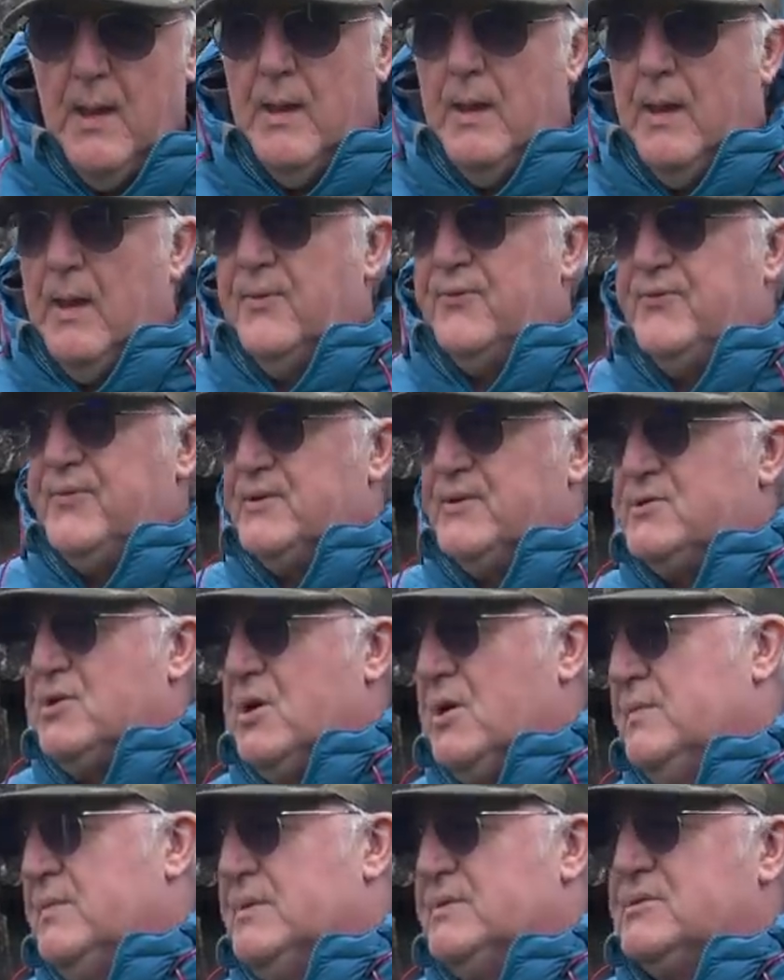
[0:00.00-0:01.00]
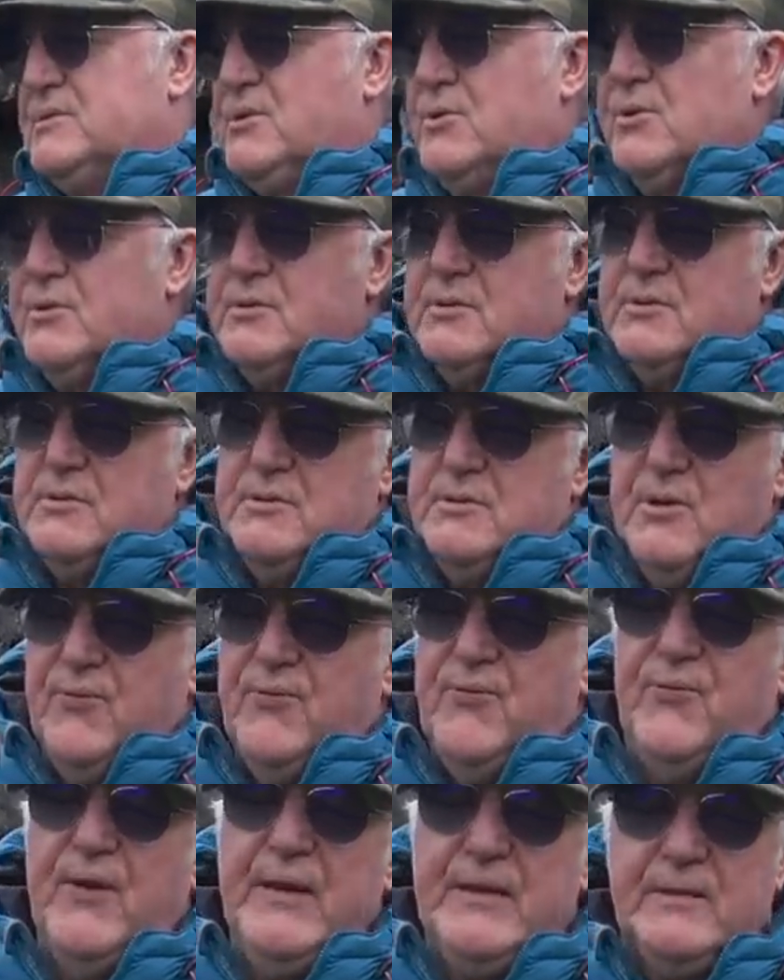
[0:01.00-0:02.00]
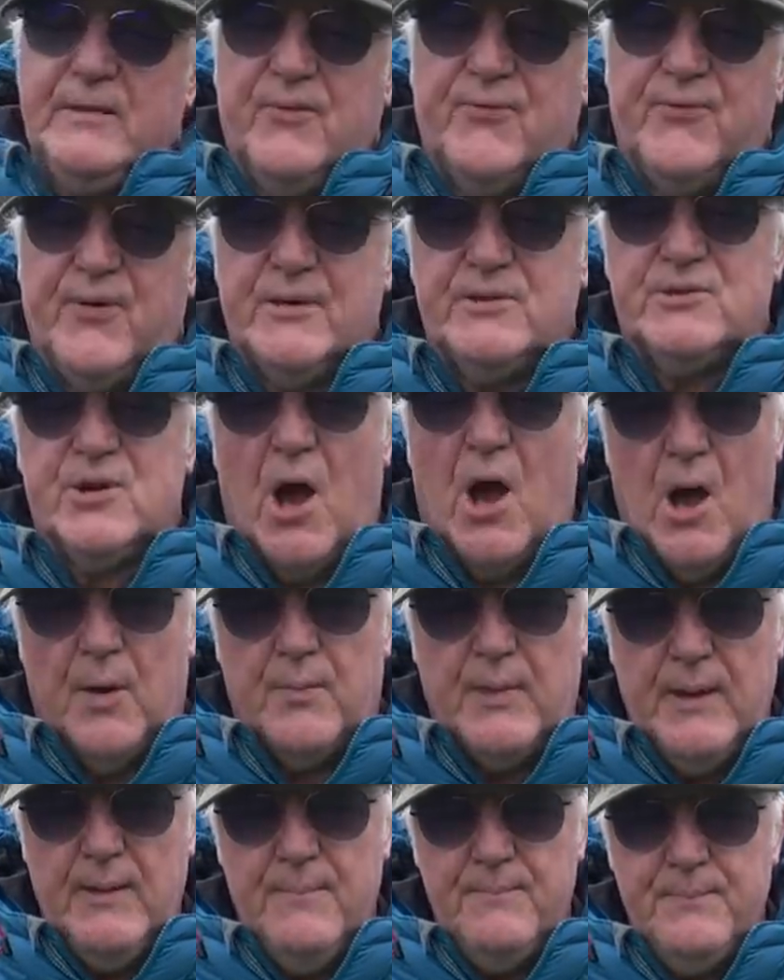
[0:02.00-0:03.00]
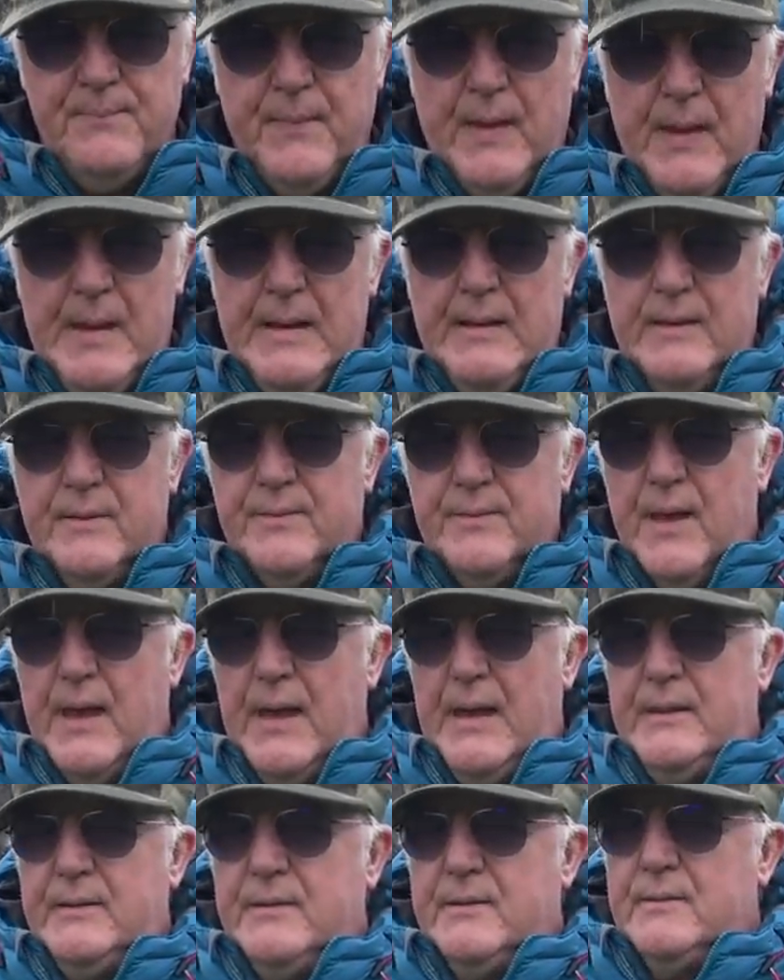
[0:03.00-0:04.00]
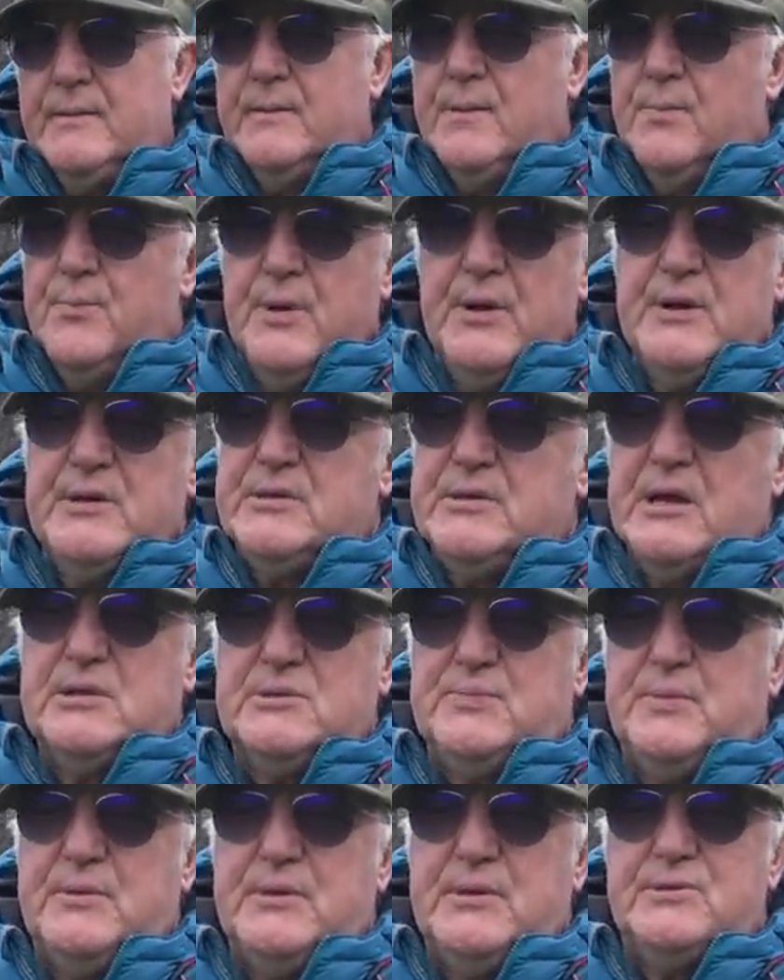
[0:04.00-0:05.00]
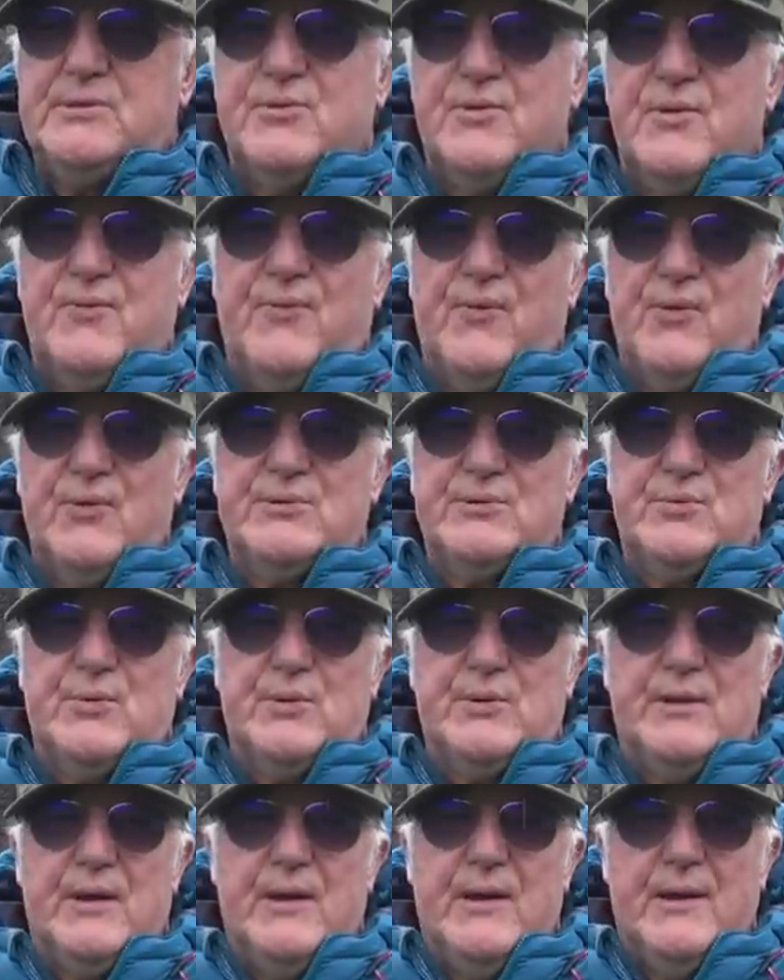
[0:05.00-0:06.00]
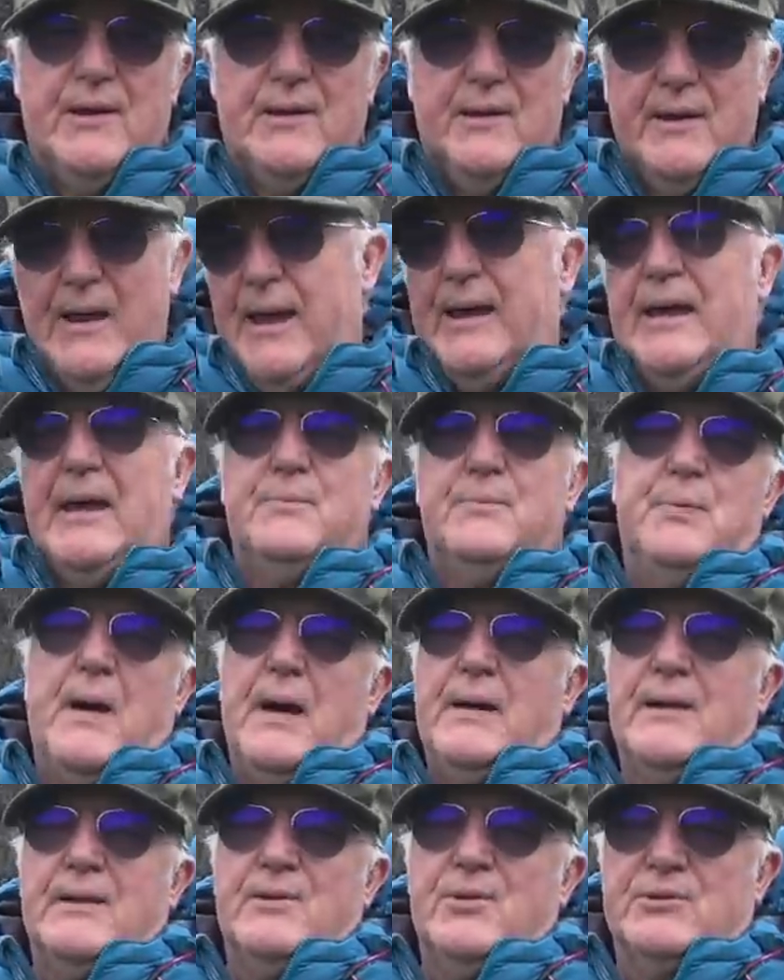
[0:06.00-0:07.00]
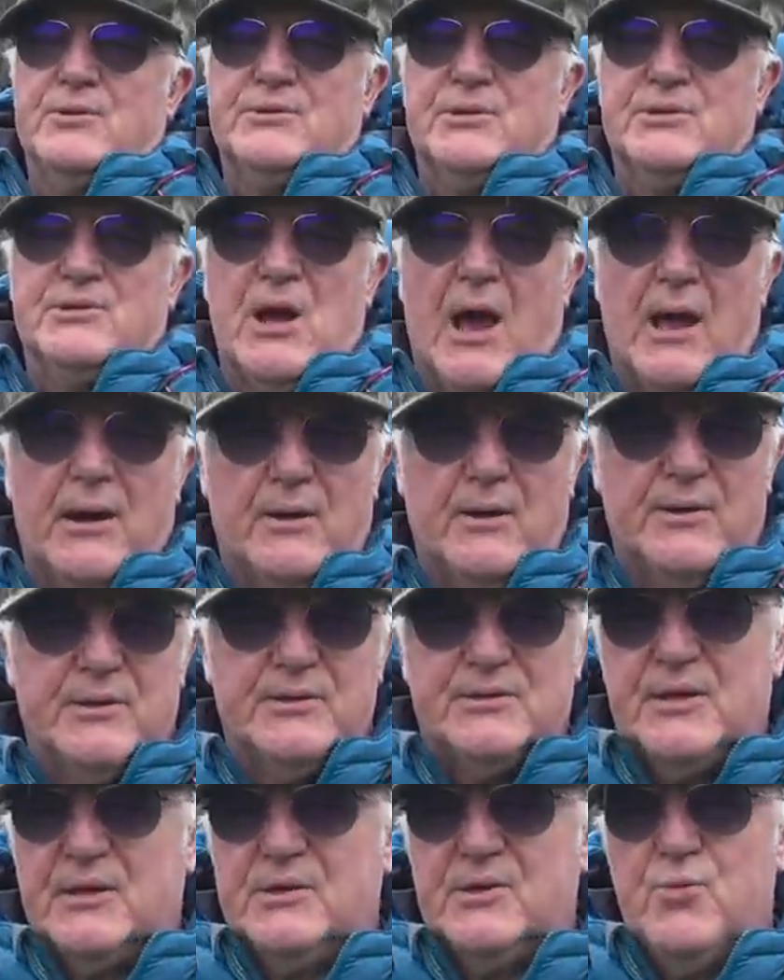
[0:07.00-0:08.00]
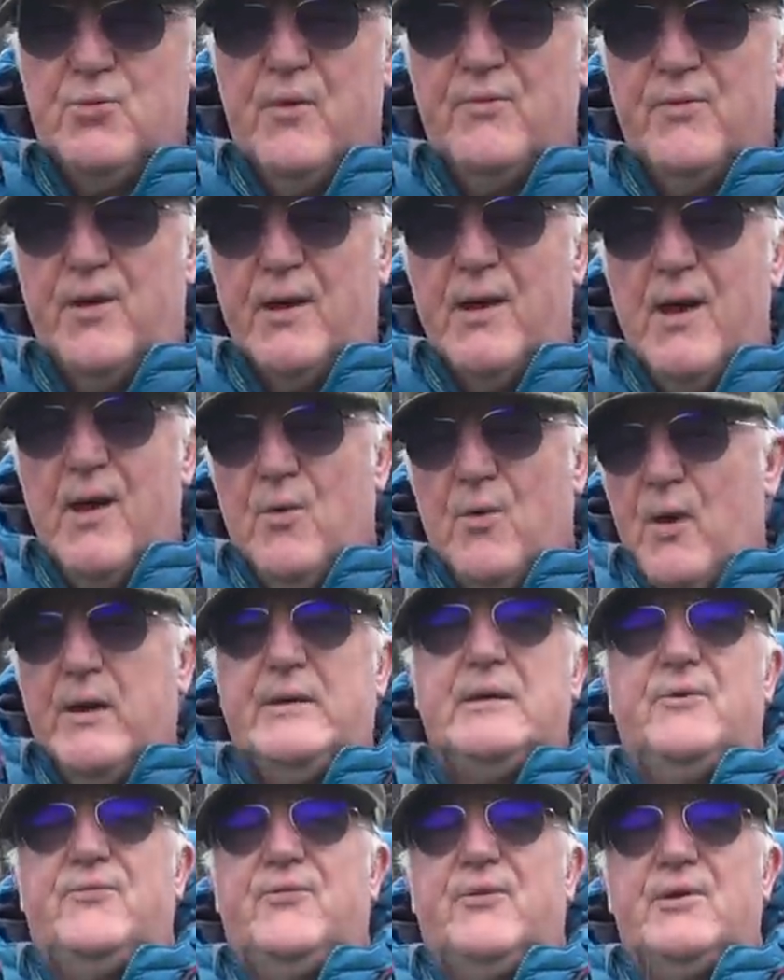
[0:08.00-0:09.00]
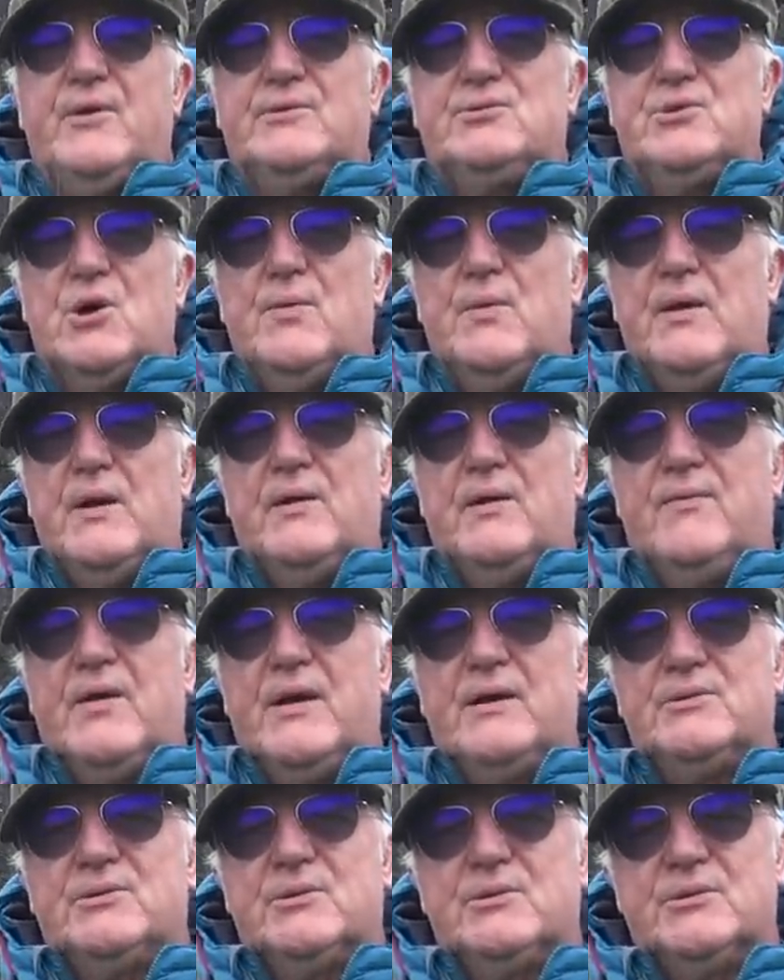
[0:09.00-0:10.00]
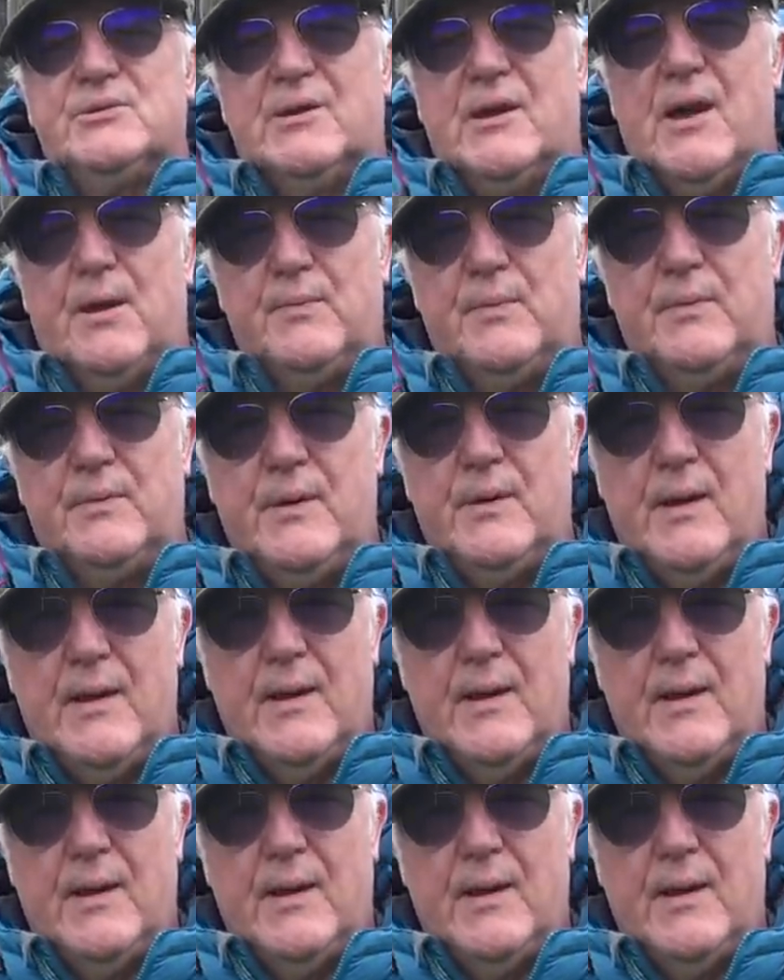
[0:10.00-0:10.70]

If the Germans could defeat the French army, then the British Expeditionary Force would leg it back across the Channel and sit quivering, waiting for a German invasion to come